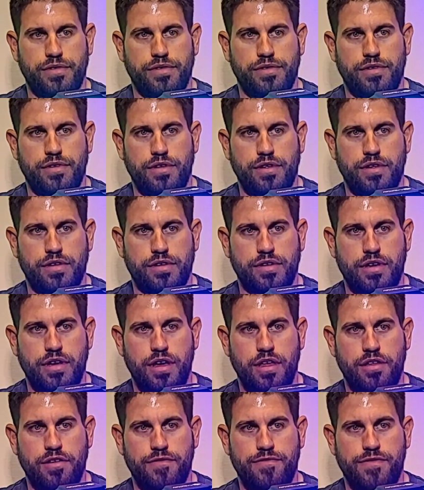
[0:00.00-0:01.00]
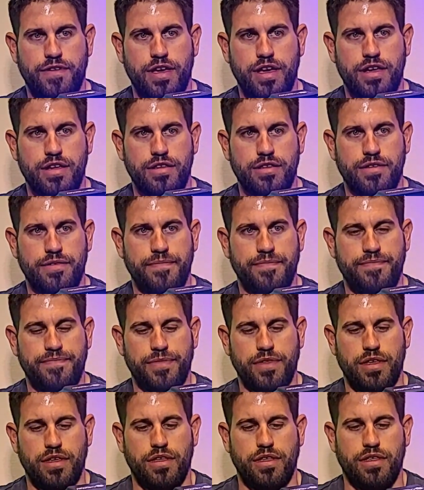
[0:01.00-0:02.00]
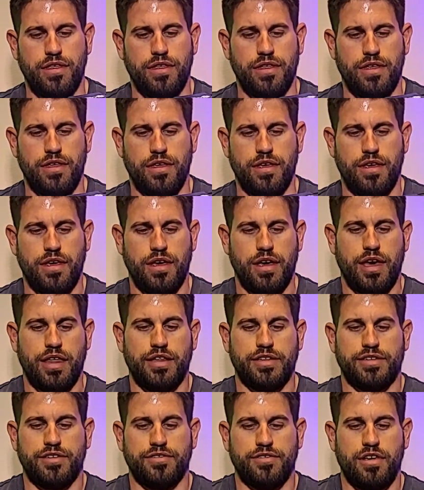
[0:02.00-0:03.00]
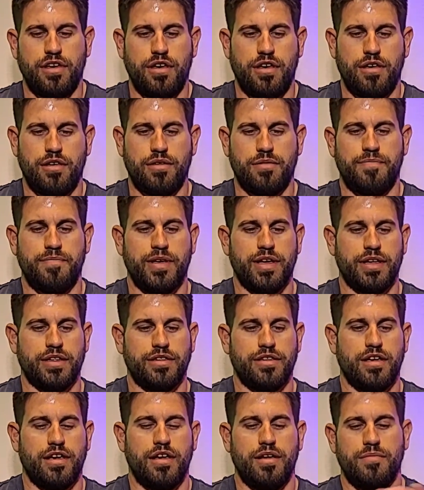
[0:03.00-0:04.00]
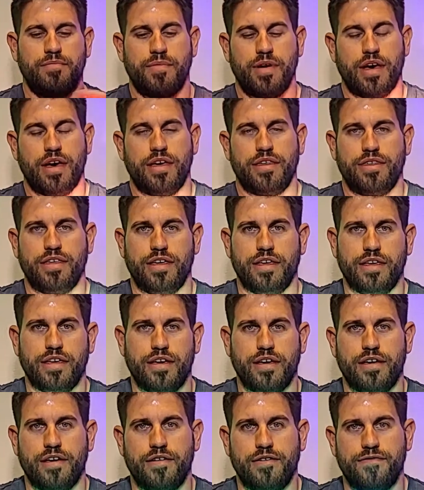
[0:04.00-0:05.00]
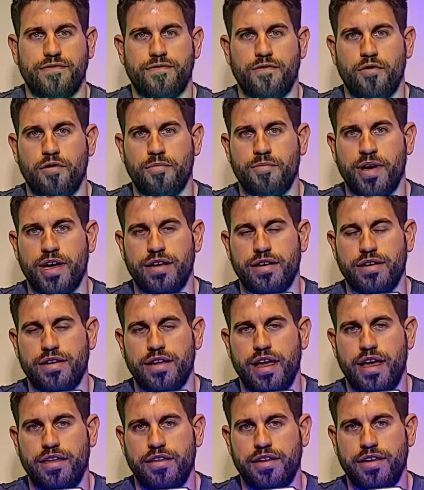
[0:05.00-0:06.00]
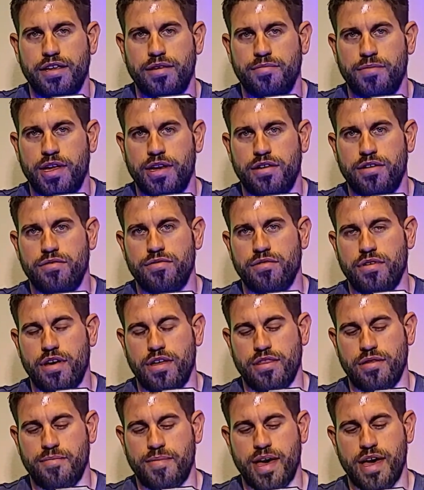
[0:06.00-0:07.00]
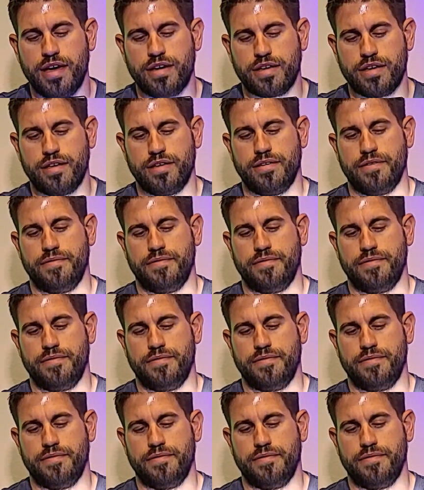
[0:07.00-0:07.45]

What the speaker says: It's a little color fade. And this is all being done by the 4-button LED menu on the back.